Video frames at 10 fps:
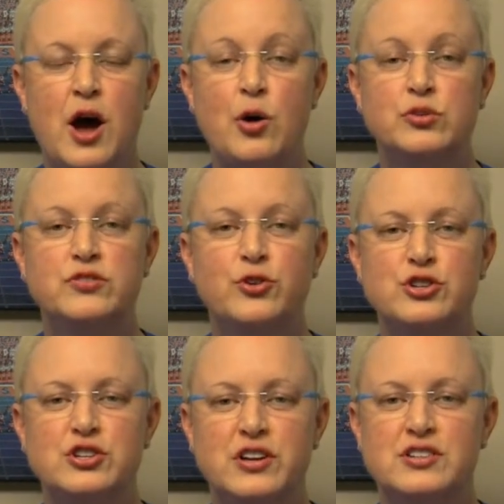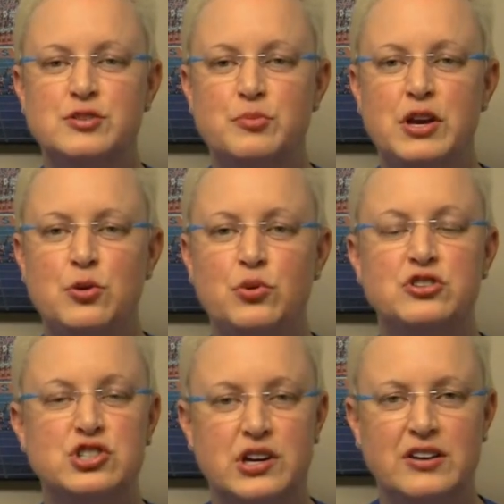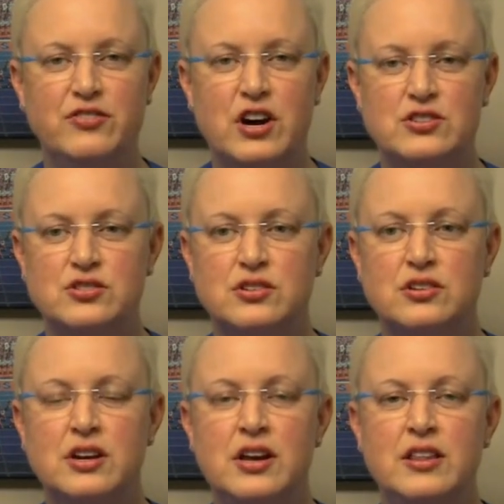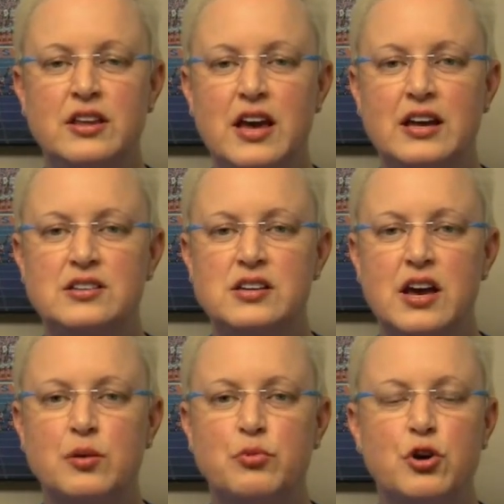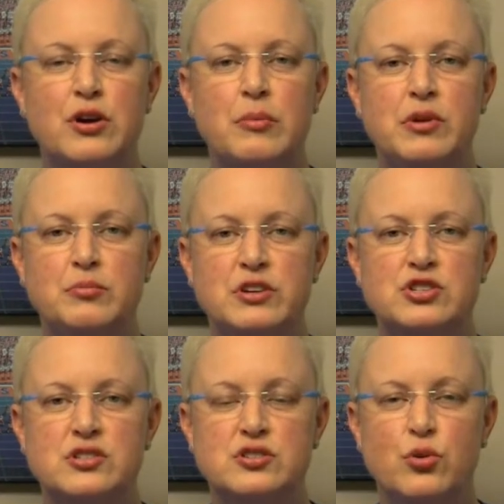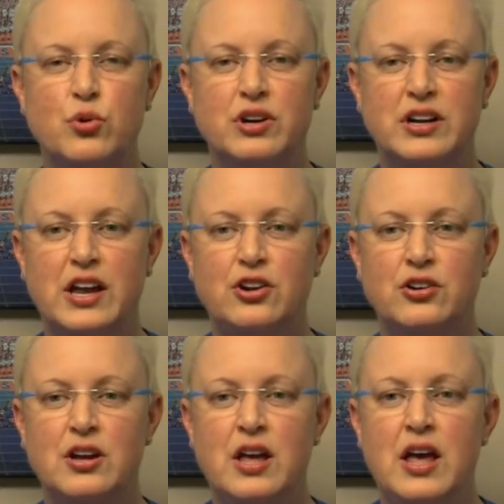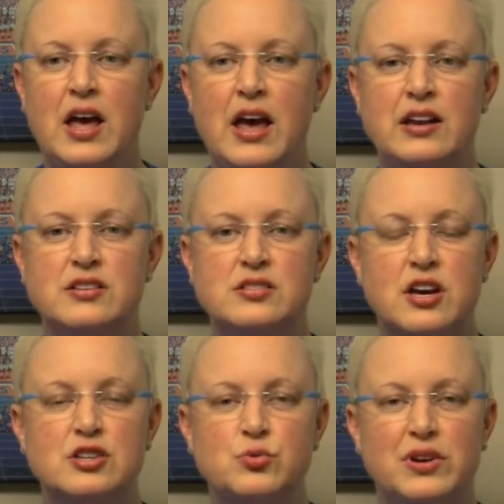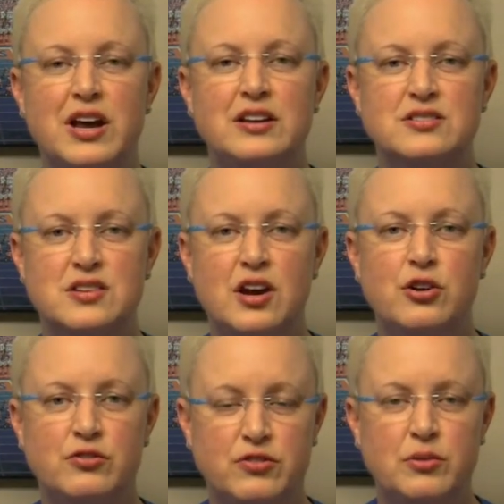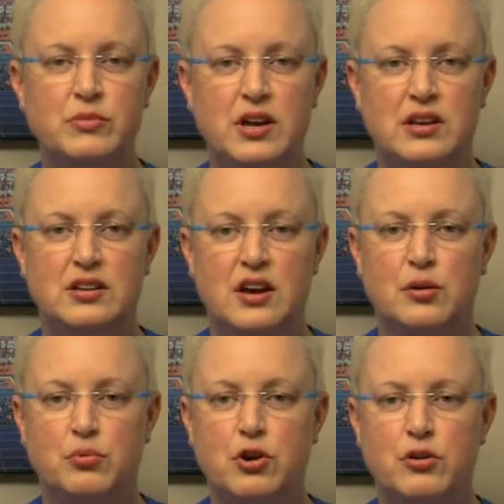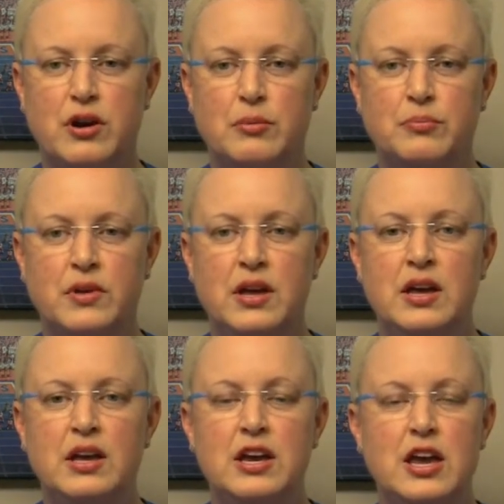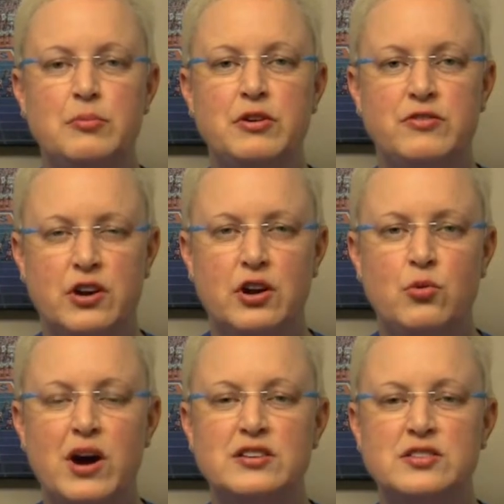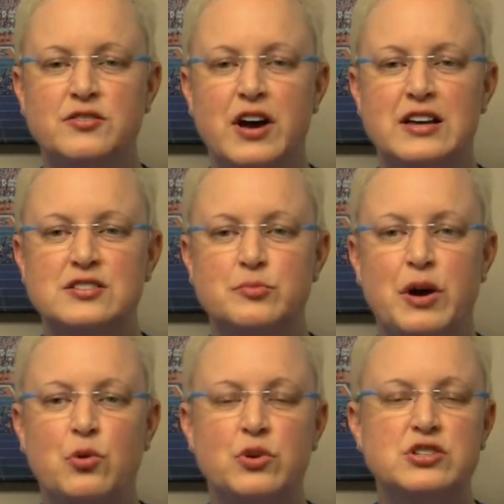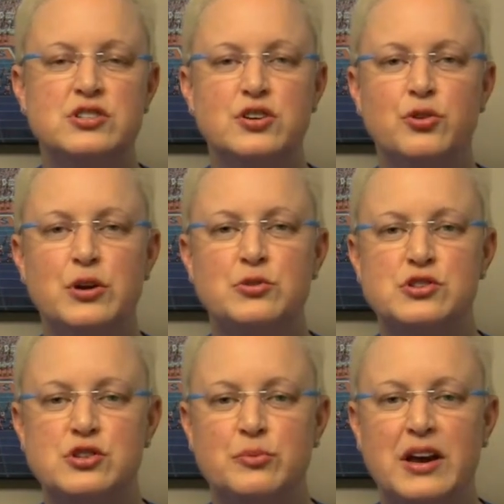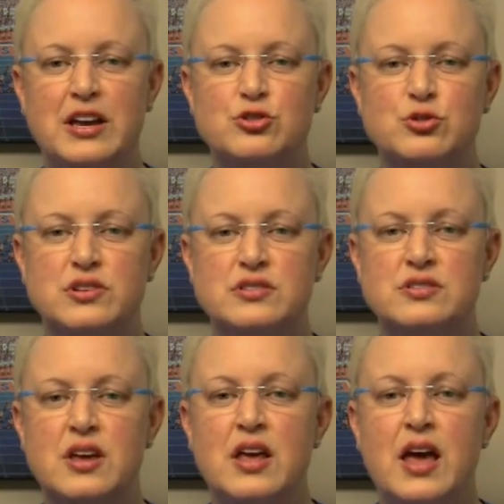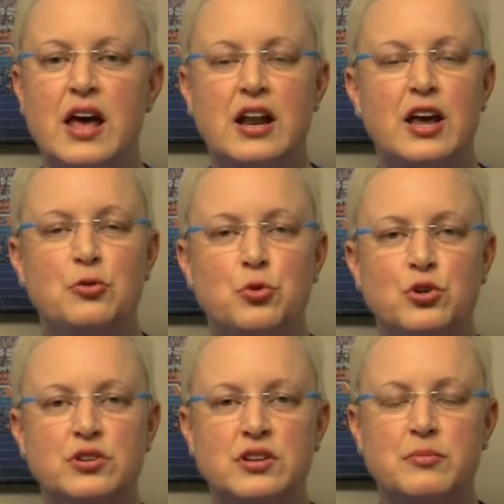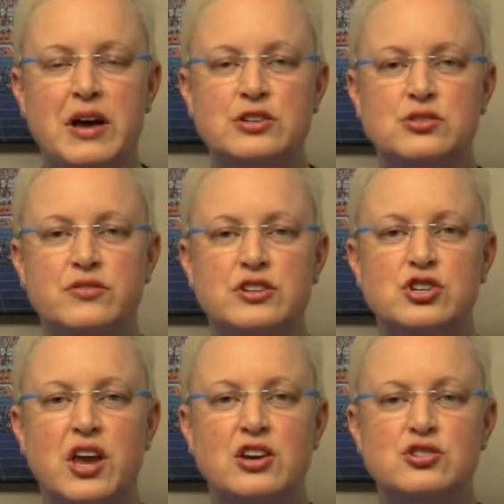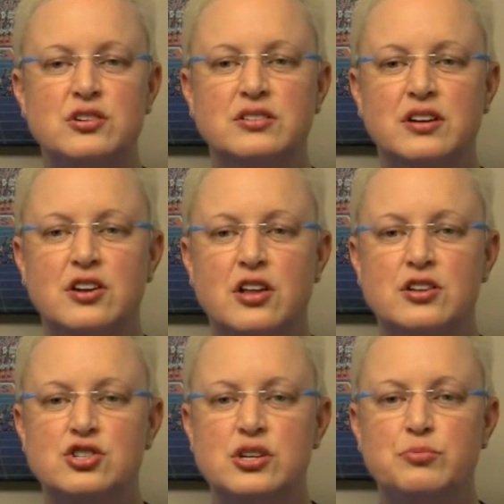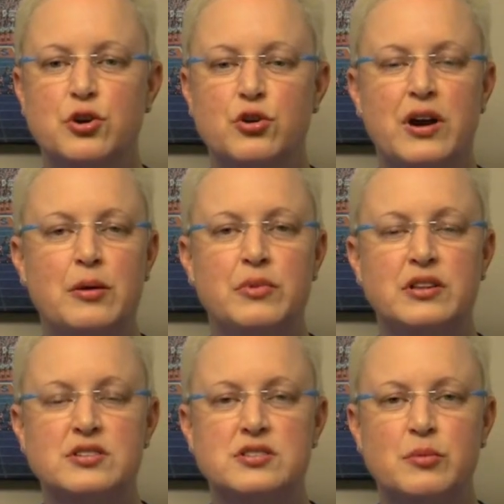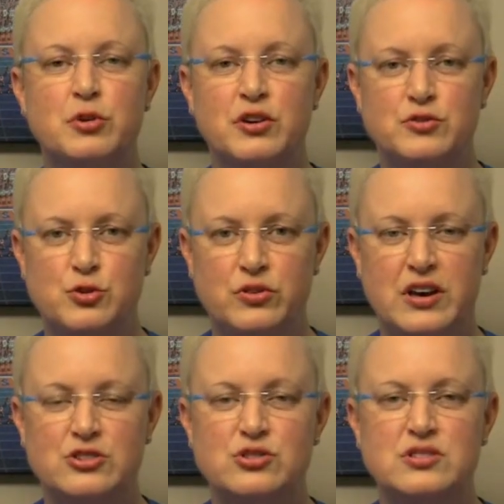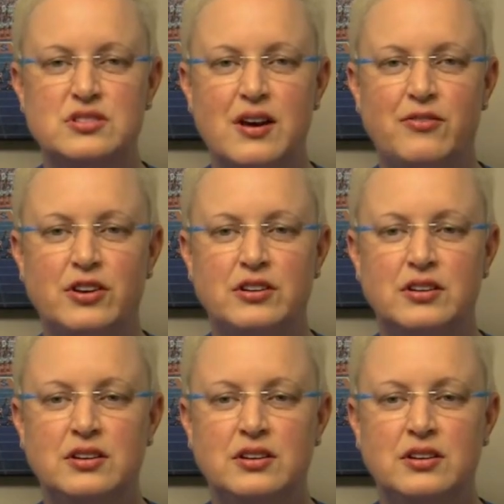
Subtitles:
I was fortunate to meet with Jerry Foster, the EdTech Program Admissions Coordinator, and discuss what I desired from the EdTech program. He gave me very wise advice about which degree would suit my interests, and I enrolled in the Master of Educational Technology program in the summer of 2007.